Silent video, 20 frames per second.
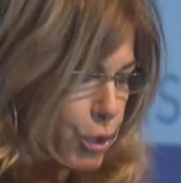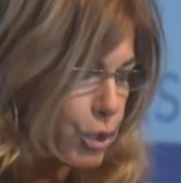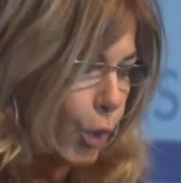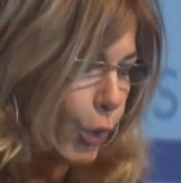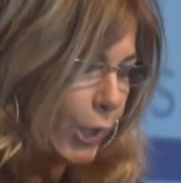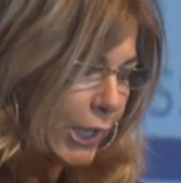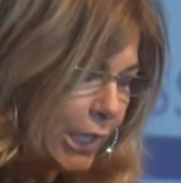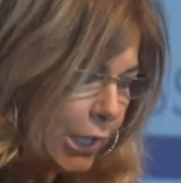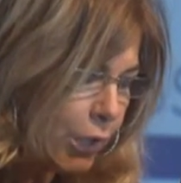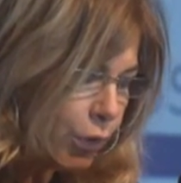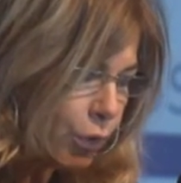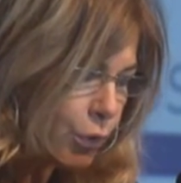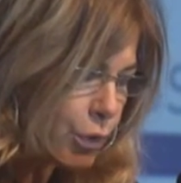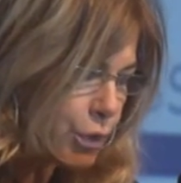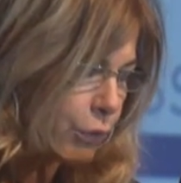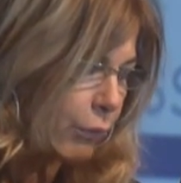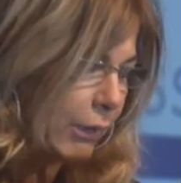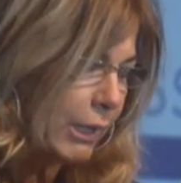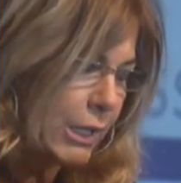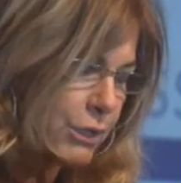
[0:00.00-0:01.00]
So
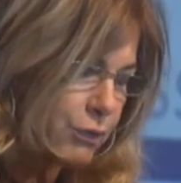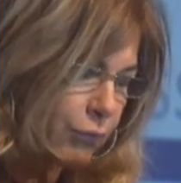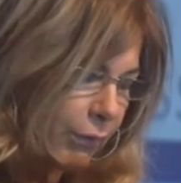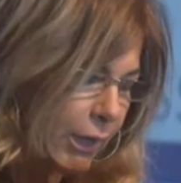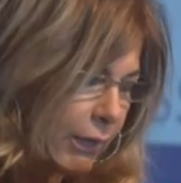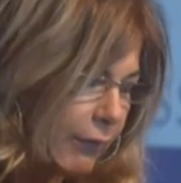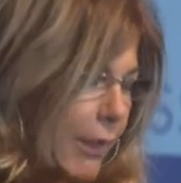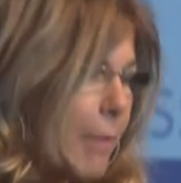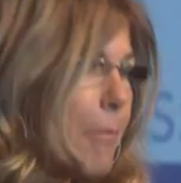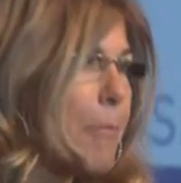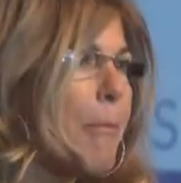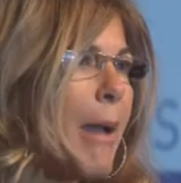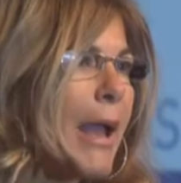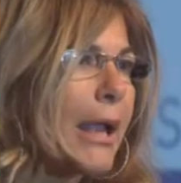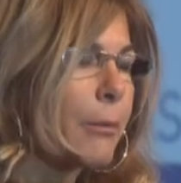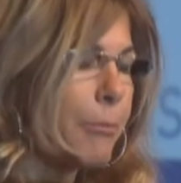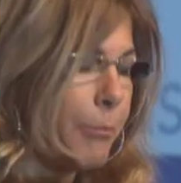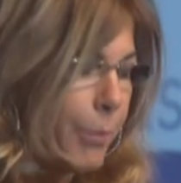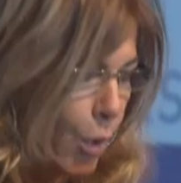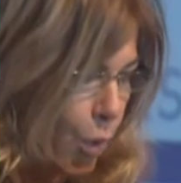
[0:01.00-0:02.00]
industry is really the
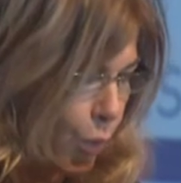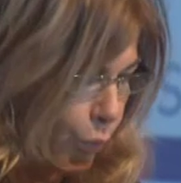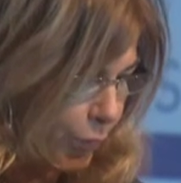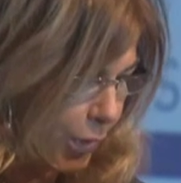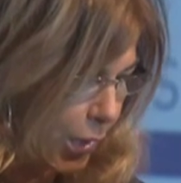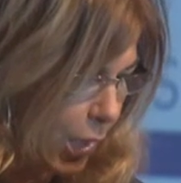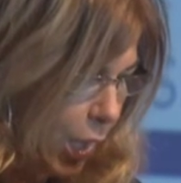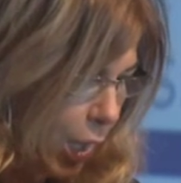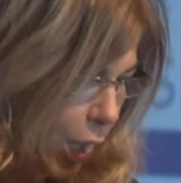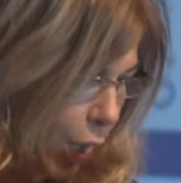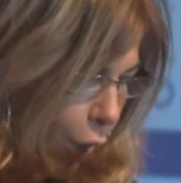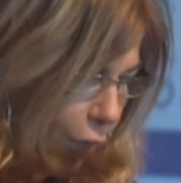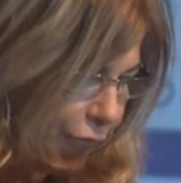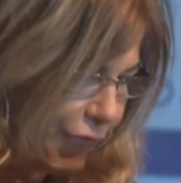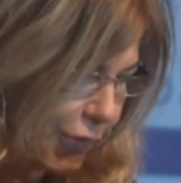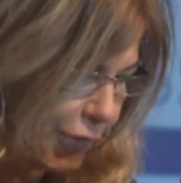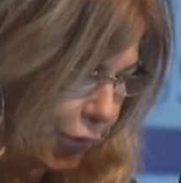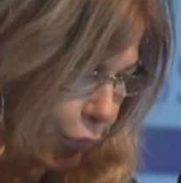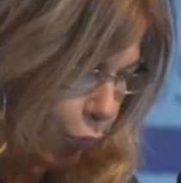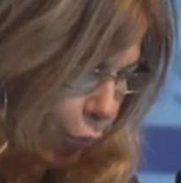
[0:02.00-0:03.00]
backbone of
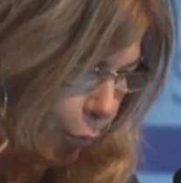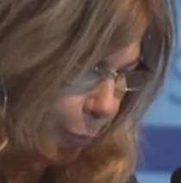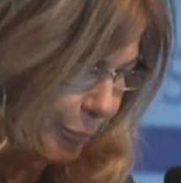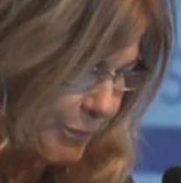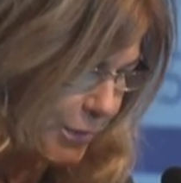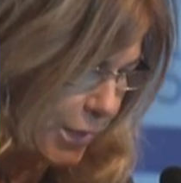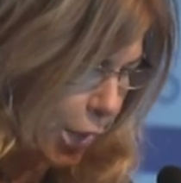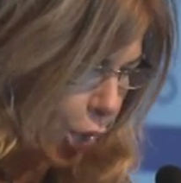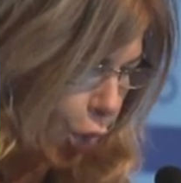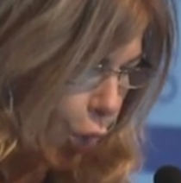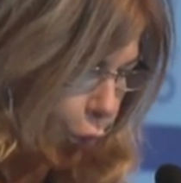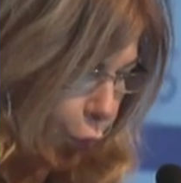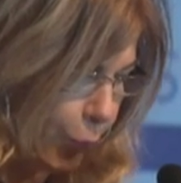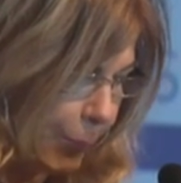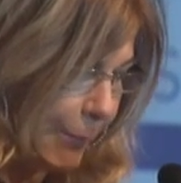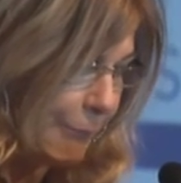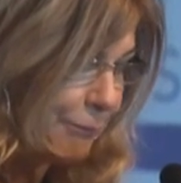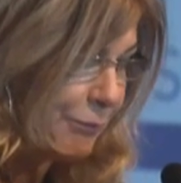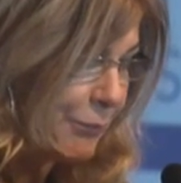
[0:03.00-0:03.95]
the Europe's economy.